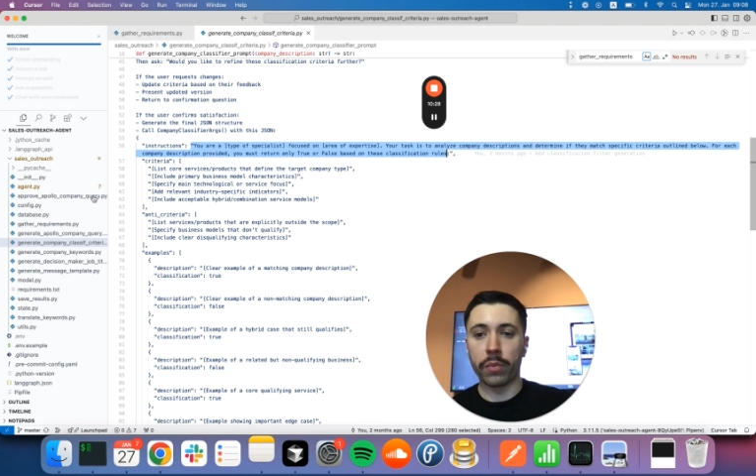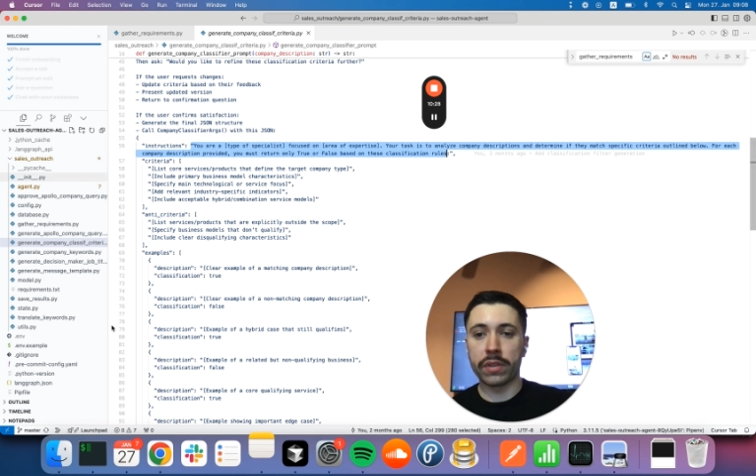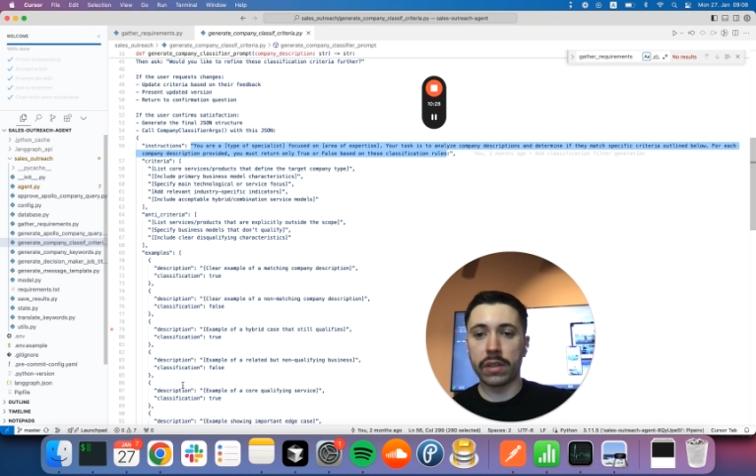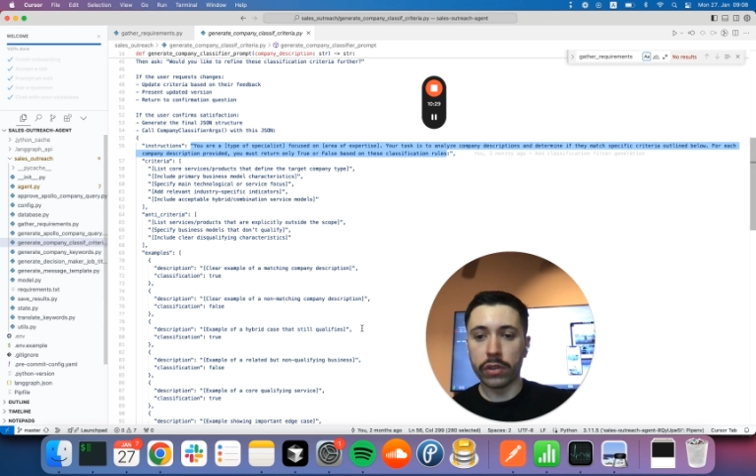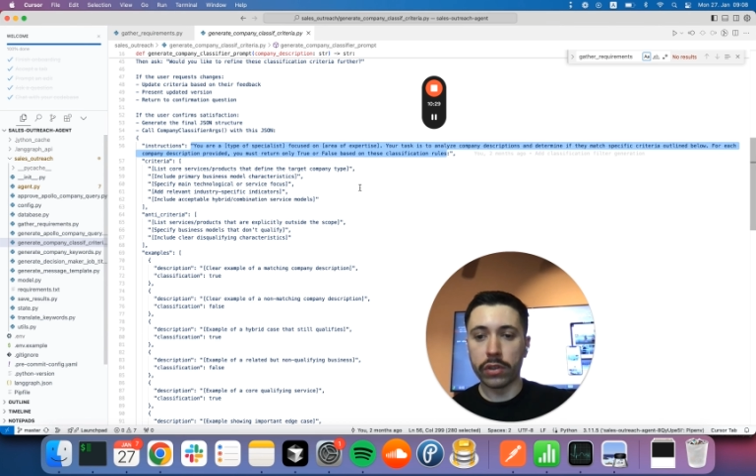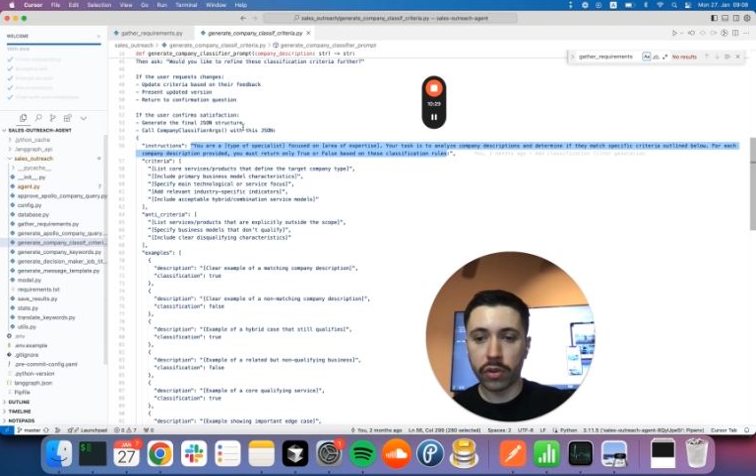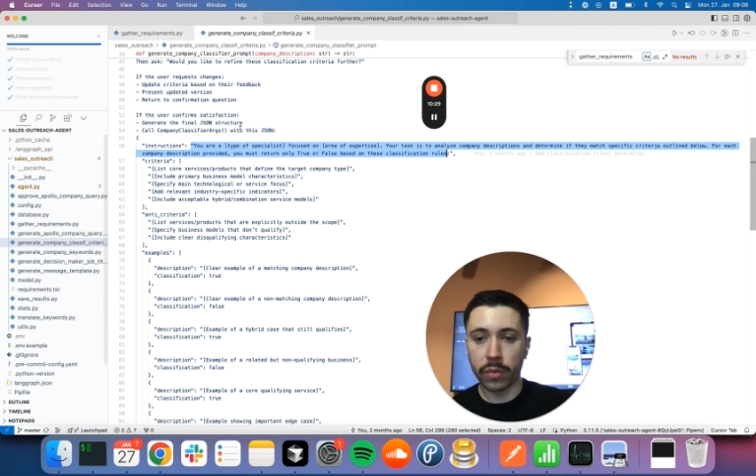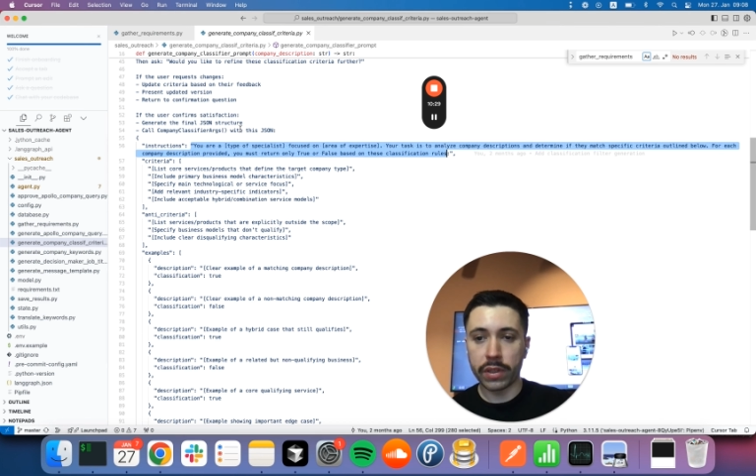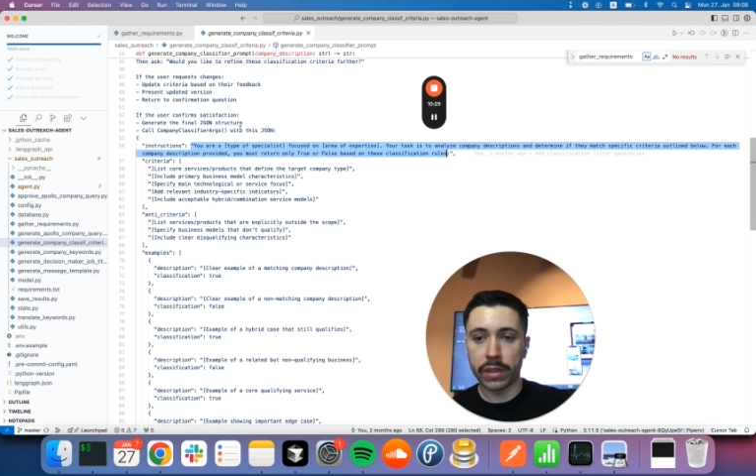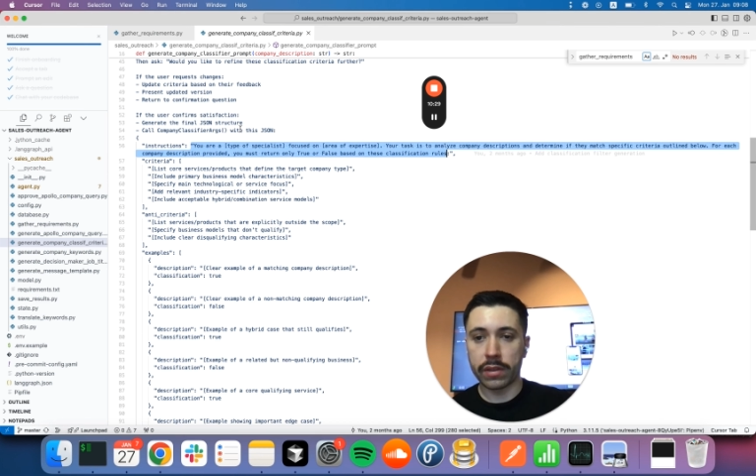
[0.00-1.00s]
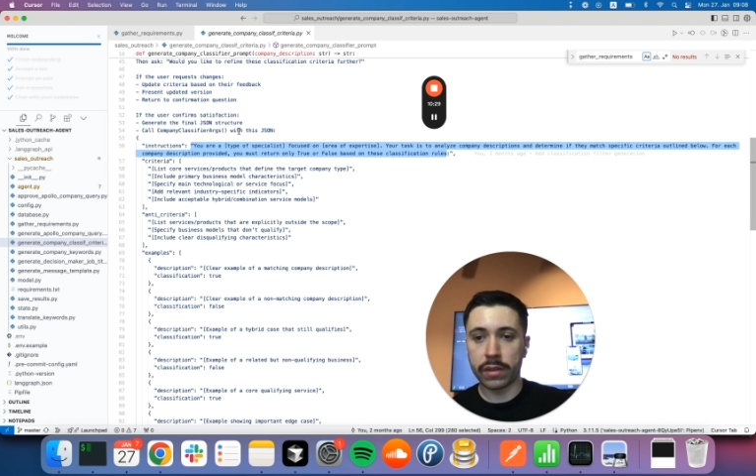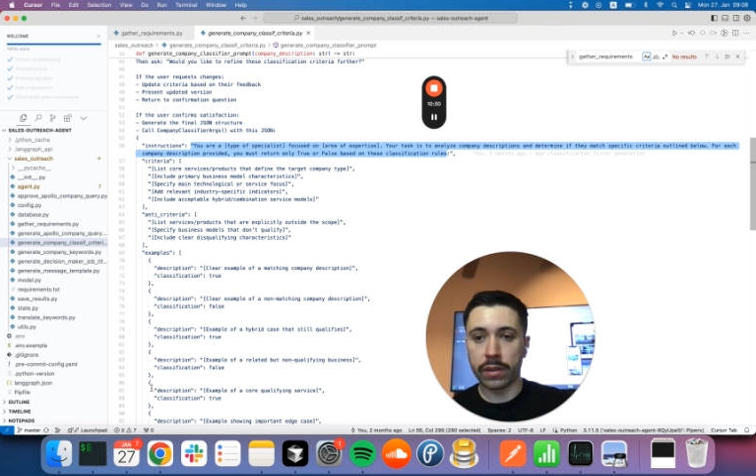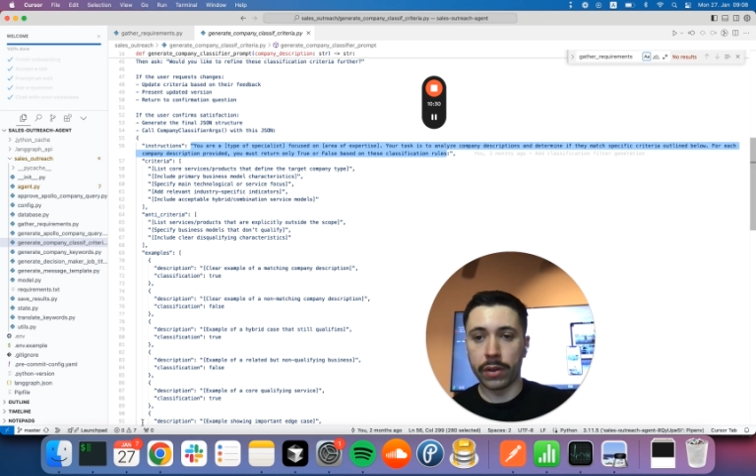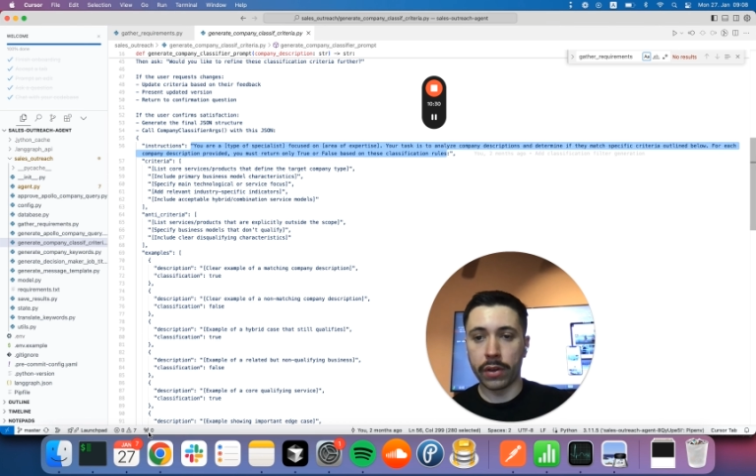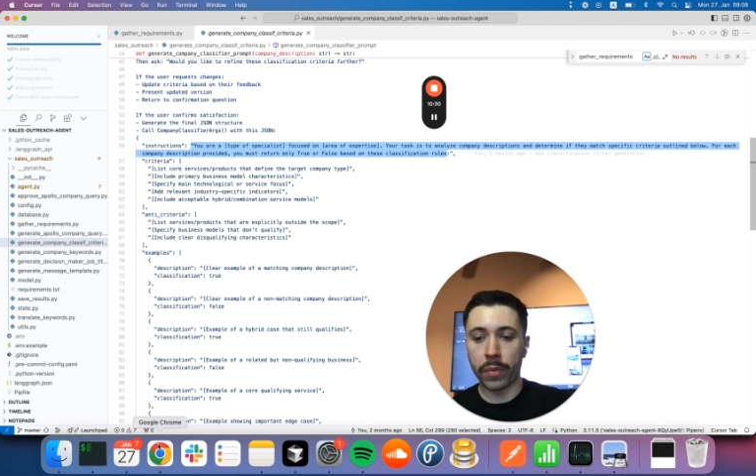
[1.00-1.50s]
The first prompt is
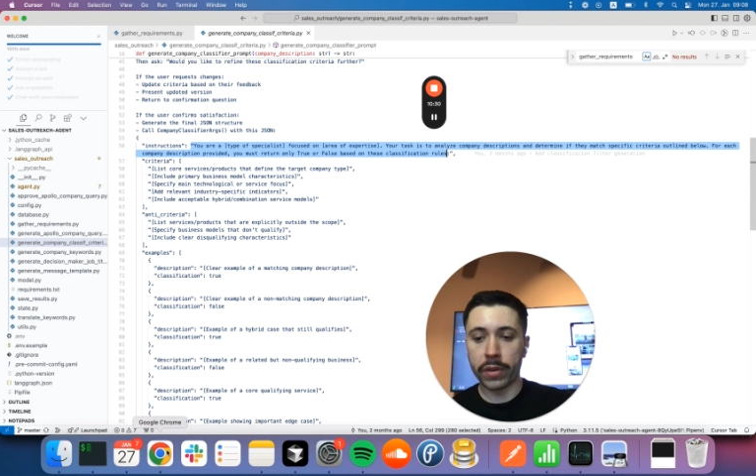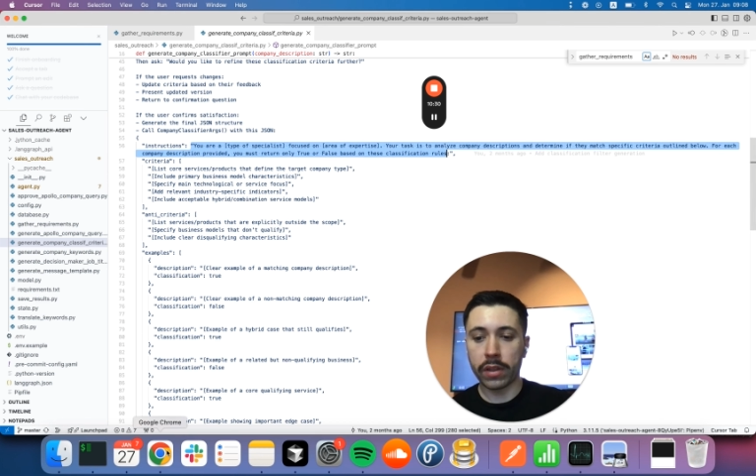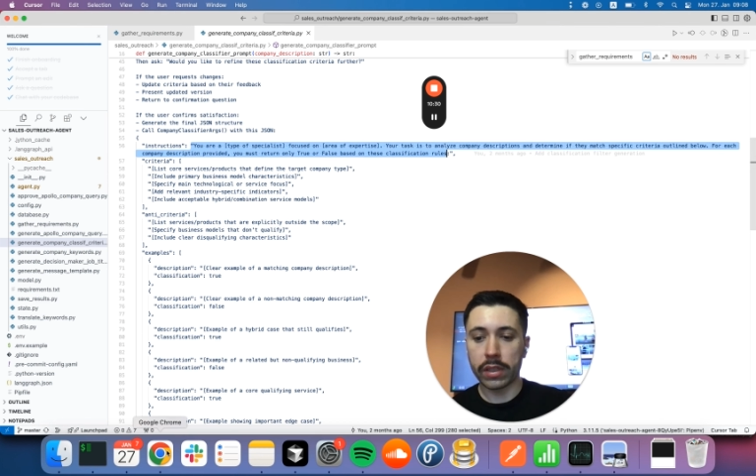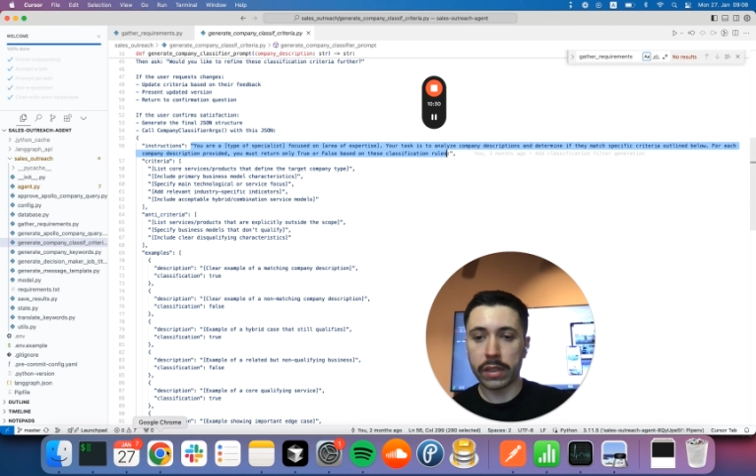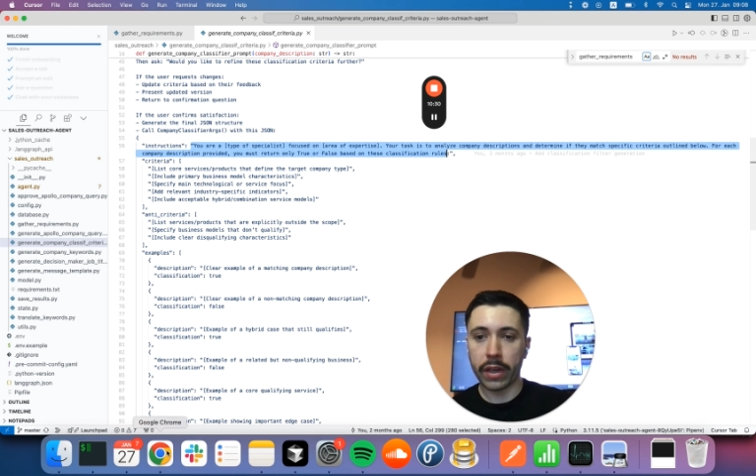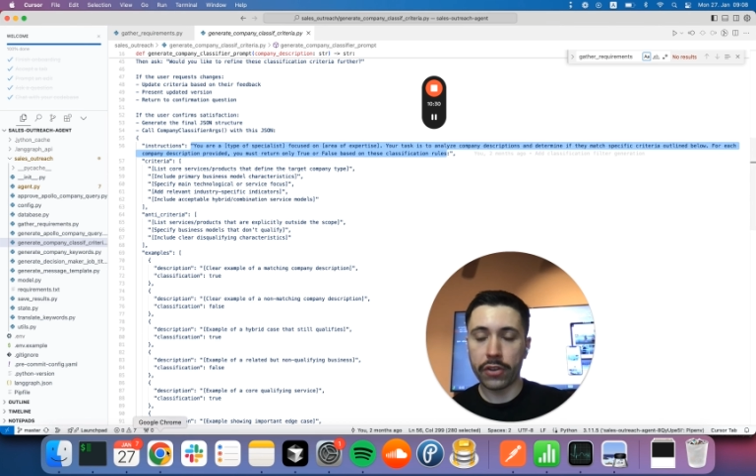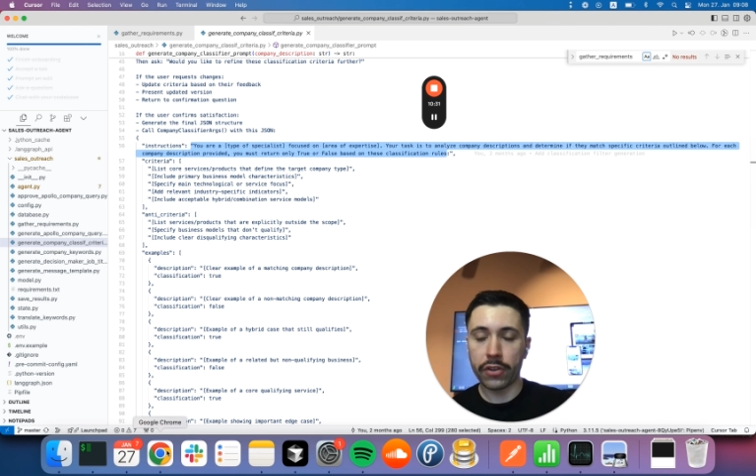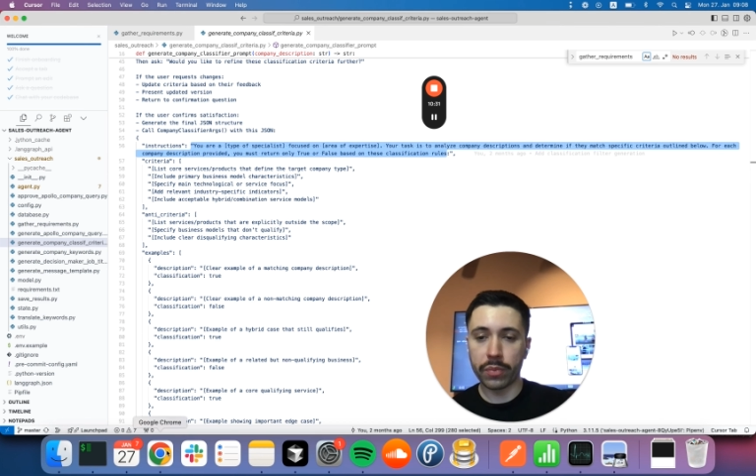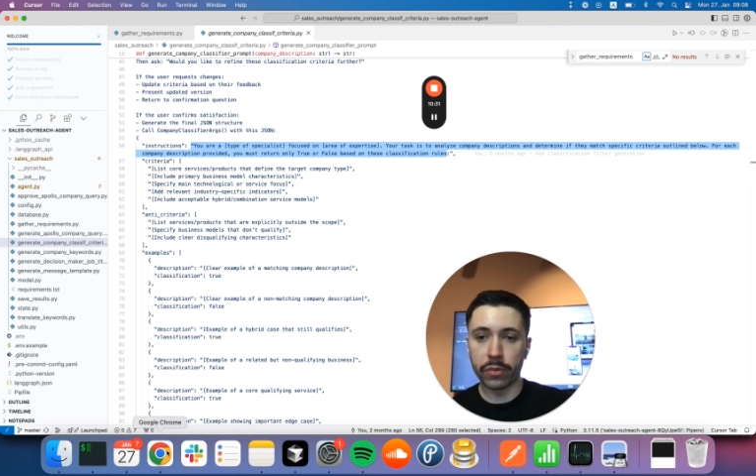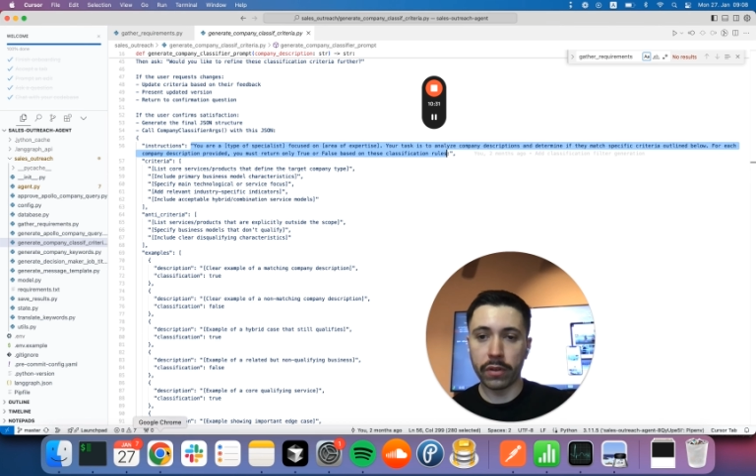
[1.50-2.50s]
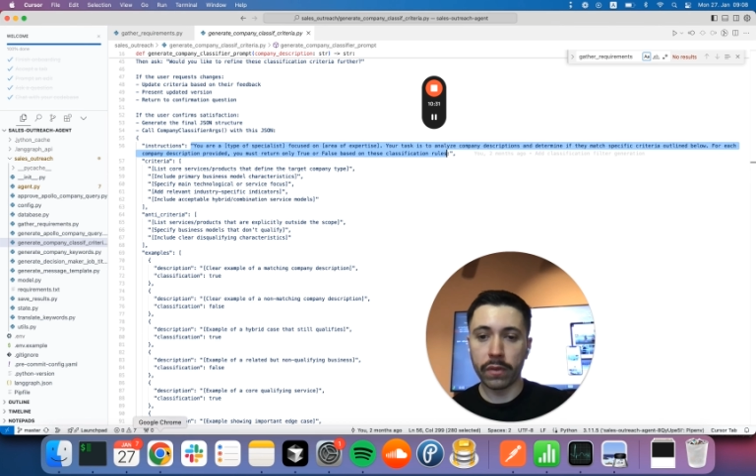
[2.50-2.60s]
the company classification prompt,